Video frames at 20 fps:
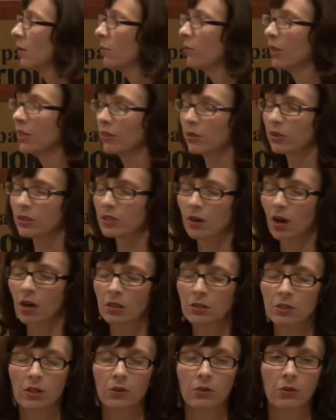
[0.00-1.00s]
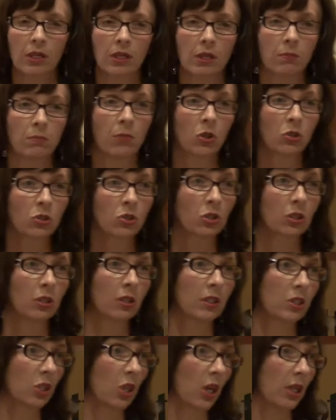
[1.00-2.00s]
But there is also an
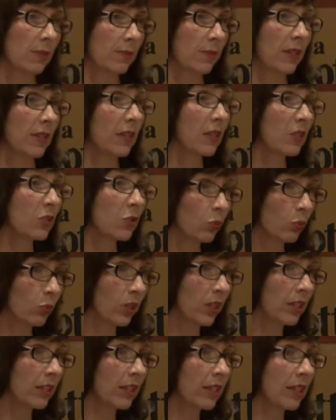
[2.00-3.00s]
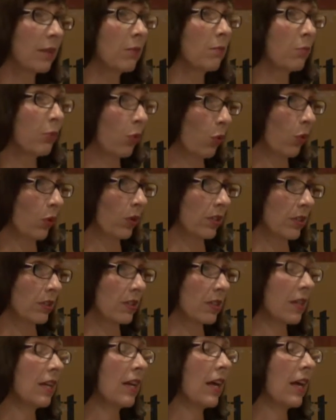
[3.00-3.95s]
emotional adjustment that's really important.